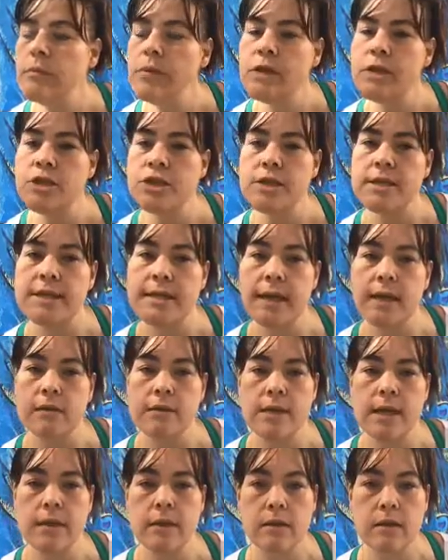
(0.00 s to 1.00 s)
it's just
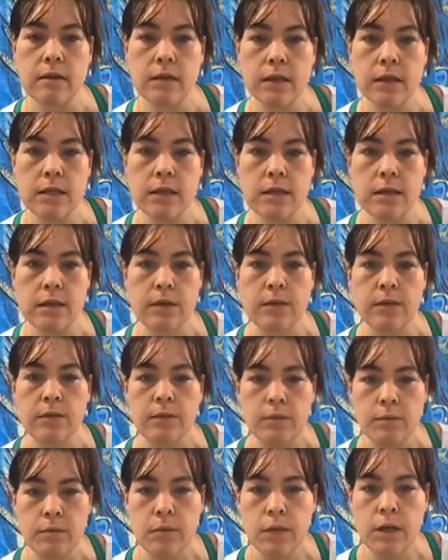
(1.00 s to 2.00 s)
now 10:30,
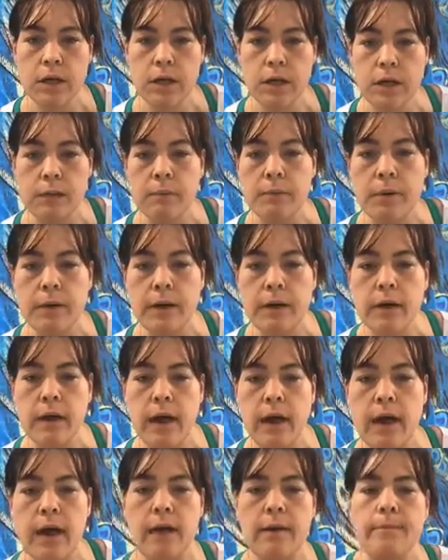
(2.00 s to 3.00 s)
so we're good.
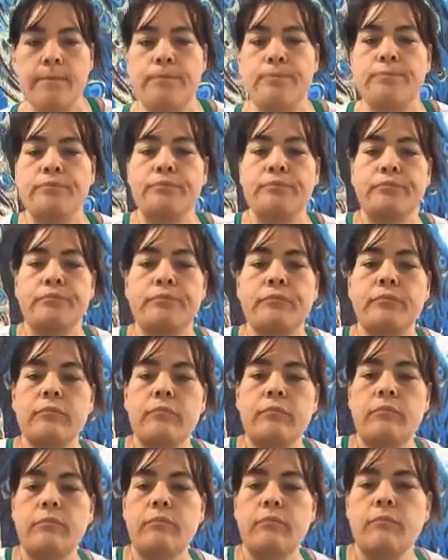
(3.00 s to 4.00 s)
But I
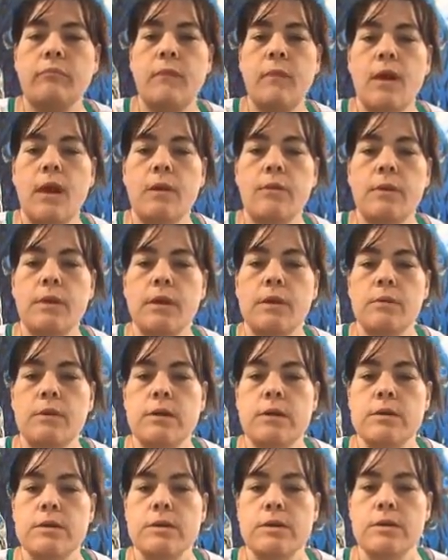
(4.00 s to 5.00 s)

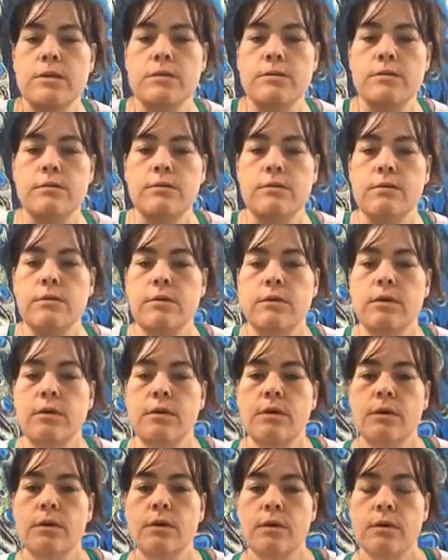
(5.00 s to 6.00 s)
really want to
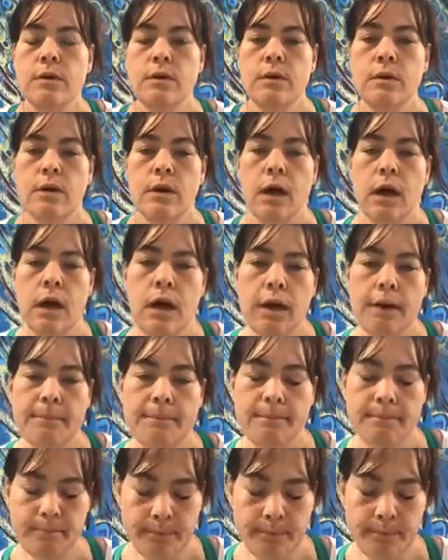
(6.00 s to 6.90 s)
um,